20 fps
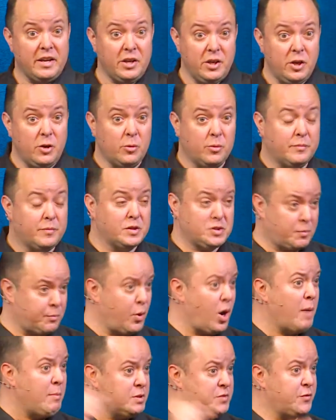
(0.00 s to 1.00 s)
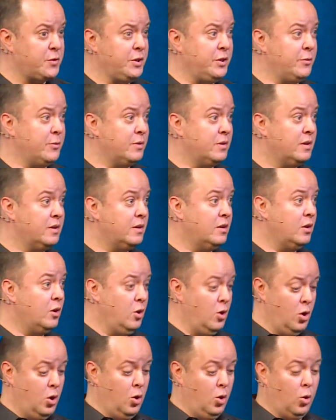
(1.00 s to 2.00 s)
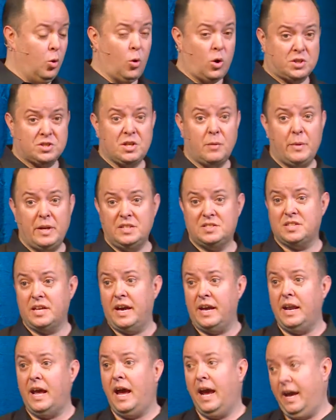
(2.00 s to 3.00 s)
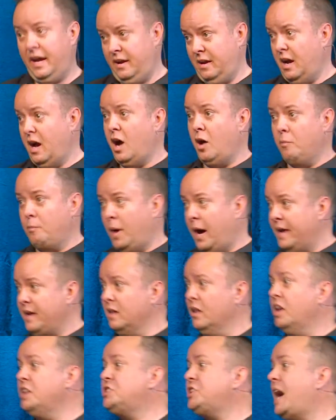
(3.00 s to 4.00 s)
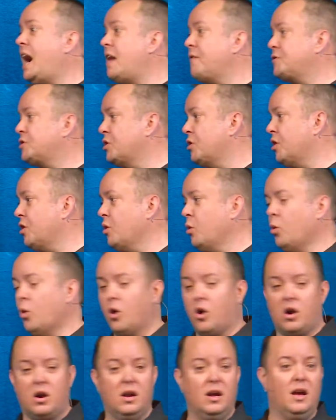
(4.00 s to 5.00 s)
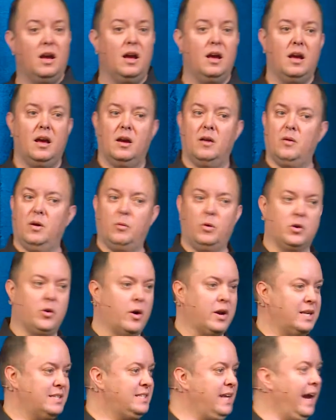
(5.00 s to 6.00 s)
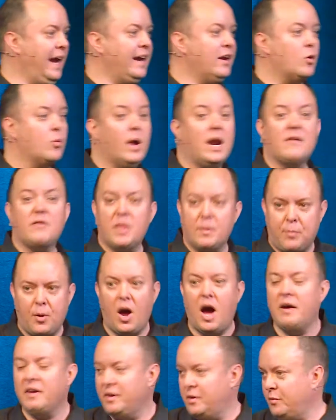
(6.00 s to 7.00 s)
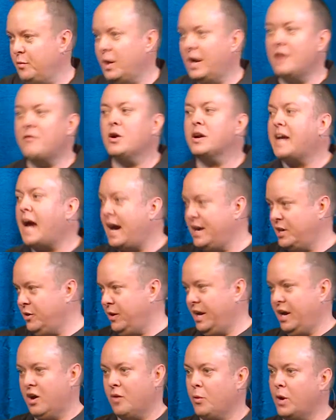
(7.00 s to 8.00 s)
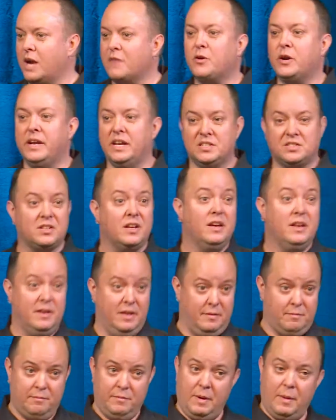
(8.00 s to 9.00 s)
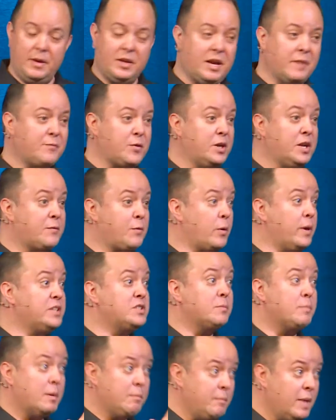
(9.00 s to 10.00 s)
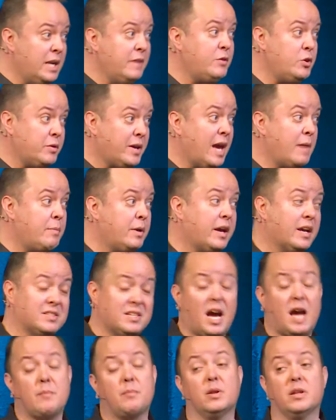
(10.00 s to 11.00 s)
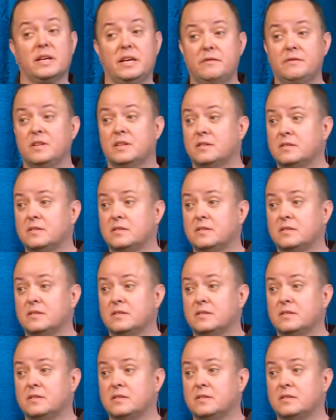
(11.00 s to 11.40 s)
to you. There's a promise for you. Or somebody said, hey, I'll buy you lunch after, or well, we'll go on a date, or whatever whatever got you here, whatever it is. Maybe you came for a different reason, but many of you came because I believe.